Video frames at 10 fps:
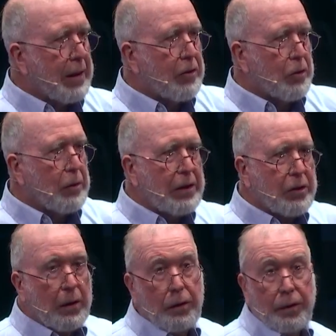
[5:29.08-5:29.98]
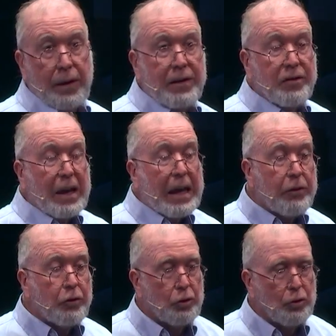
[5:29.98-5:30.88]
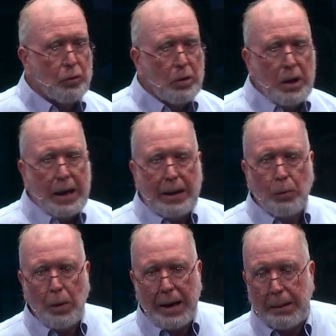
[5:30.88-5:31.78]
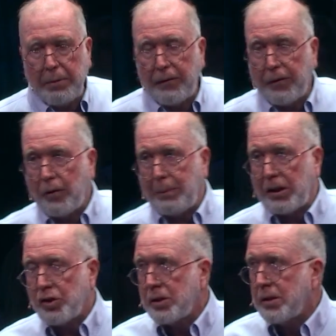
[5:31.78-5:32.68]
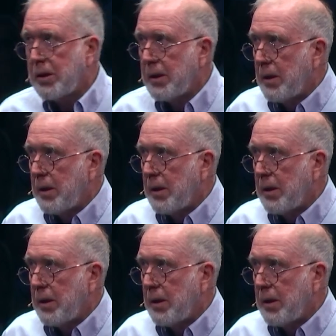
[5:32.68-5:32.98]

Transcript: thing to each other things into a web of information.